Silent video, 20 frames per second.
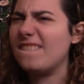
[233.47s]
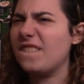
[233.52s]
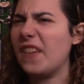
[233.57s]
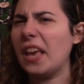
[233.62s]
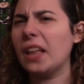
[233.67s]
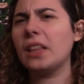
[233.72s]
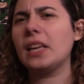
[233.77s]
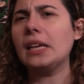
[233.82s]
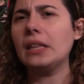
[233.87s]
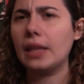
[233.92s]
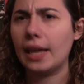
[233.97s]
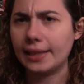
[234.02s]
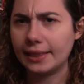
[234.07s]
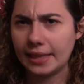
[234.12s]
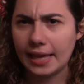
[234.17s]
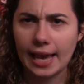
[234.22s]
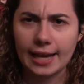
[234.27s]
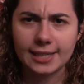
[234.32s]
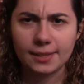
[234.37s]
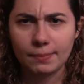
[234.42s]
feeling
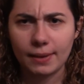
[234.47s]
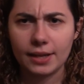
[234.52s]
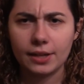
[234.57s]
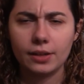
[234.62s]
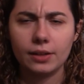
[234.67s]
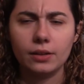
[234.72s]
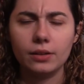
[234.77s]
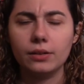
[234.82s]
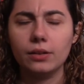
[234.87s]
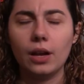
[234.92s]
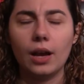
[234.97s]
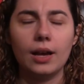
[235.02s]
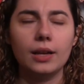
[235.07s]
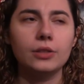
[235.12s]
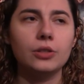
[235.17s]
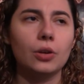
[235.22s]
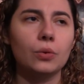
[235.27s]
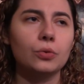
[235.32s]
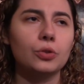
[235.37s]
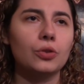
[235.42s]
like the X-Men
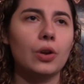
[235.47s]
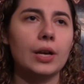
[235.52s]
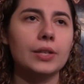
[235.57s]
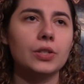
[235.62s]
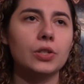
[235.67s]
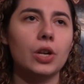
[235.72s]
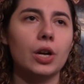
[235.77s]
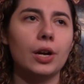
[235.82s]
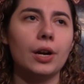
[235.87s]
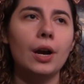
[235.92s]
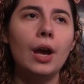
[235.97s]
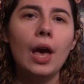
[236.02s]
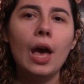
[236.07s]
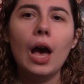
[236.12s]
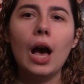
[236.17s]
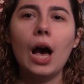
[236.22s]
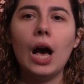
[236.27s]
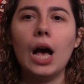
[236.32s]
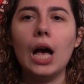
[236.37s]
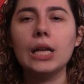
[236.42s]
uh, don't trust her.
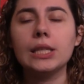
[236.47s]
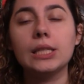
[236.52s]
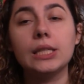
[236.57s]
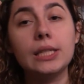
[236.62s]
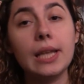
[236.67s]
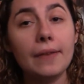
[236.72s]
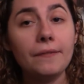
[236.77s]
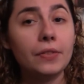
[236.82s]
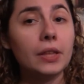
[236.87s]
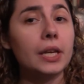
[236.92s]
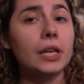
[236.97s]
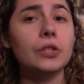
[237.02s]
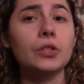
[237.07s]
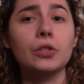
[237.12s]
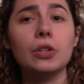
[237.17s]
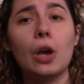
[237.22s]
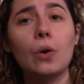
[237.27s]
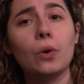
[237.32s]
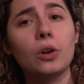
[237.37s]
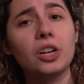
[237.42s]
Uh, it's definitely a
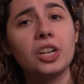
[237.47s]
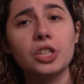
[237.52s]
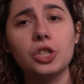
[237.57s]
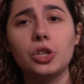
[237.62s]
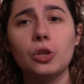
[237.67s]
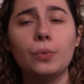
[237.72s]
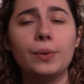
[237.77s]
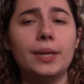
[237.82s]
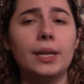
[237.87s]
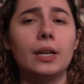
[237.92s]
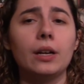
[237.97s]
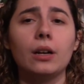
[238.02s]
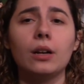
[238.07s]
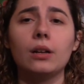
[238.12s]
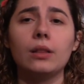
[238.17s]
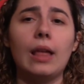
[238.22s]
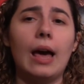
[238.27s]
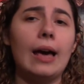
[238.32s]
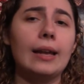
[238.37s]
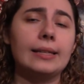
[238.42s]
slower issue
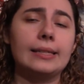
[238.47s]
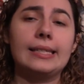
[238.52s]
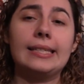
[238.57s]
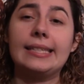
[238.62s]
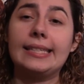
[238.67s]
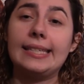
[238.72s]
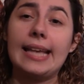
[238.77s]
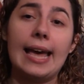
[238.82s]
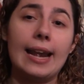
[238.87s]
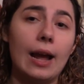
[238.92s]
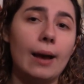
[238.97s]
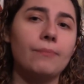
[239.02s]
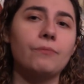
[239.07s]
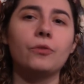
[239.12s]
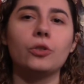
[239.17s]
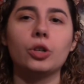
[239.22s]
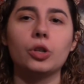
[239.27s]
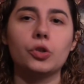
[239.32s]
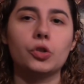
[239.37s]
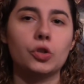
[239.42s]
here, a lot set
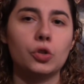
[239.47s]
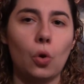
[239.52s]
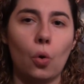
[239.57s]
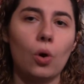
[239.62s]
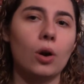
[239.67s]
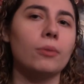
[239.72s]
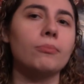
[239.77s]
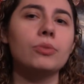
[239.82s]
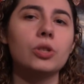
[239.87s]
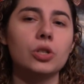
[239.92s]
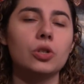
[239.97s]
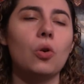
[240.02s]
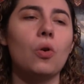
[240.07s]
up for Storm's